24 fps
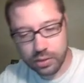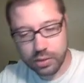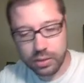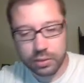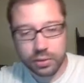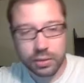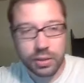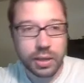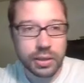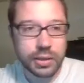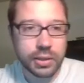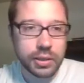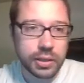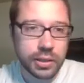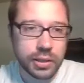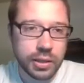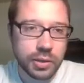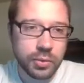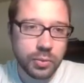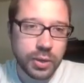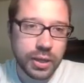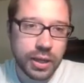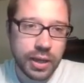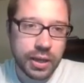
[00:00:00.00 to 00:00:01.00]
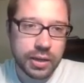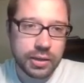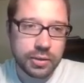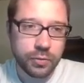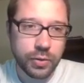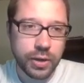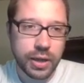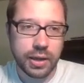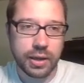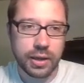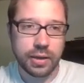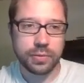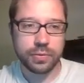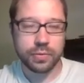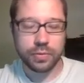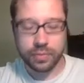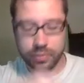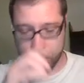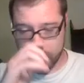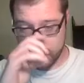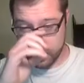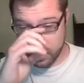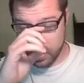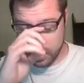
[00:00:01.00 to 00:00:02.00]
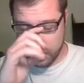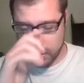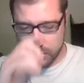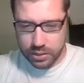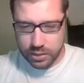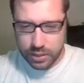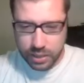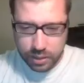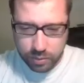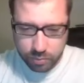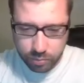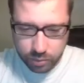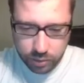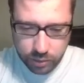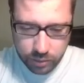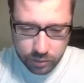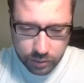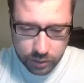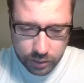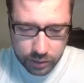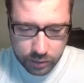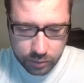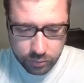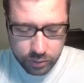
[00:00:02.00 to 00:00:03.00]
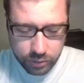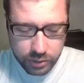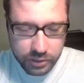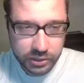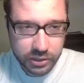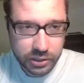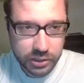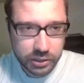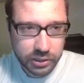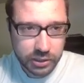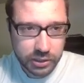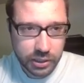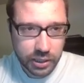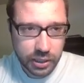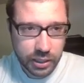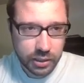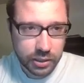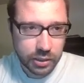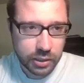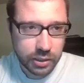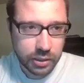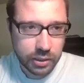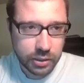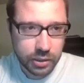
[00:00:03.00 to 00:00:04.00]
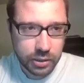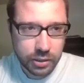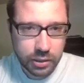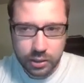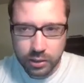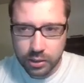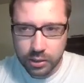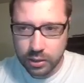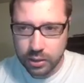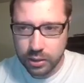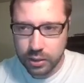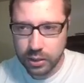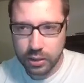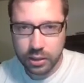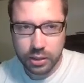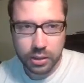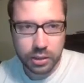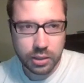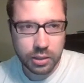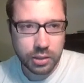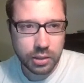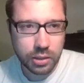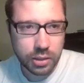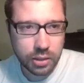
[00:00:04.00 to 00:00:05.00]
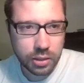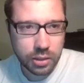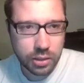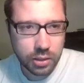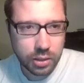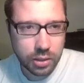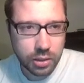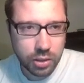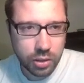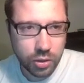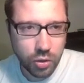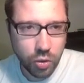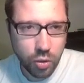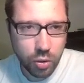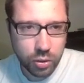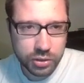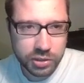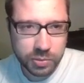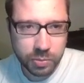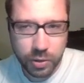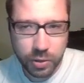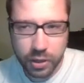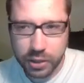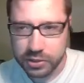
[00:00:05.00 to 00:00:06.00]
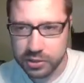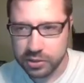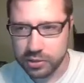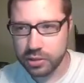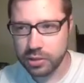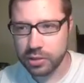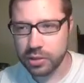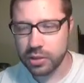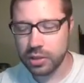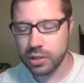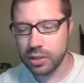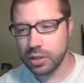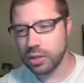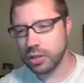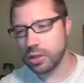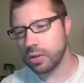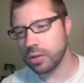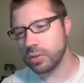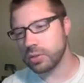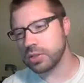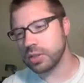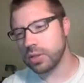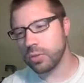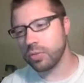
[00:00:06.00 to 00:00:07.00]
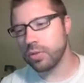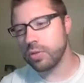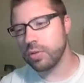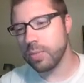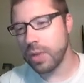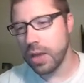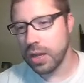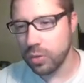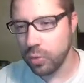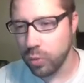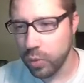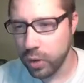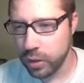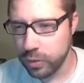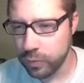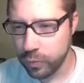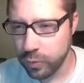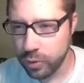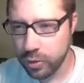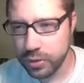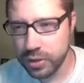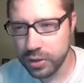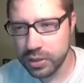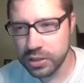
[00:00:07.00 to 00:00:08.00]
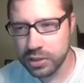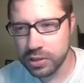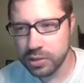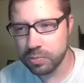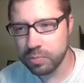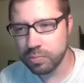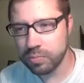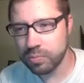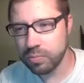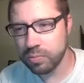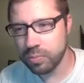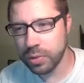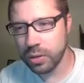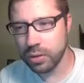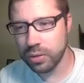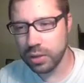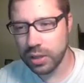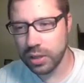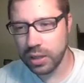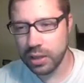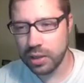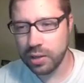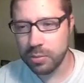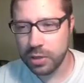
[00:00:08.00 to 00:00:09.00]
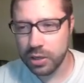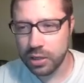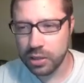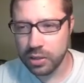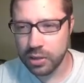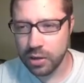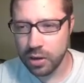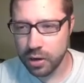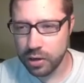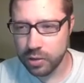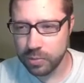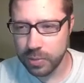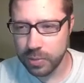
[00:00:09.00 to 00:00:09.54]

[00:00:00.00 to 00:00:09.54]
luckily, we kind of have an enabler in a recent set, and Court Sponsor. You know, it's a 3-mana 1/4. This is purely a limited card,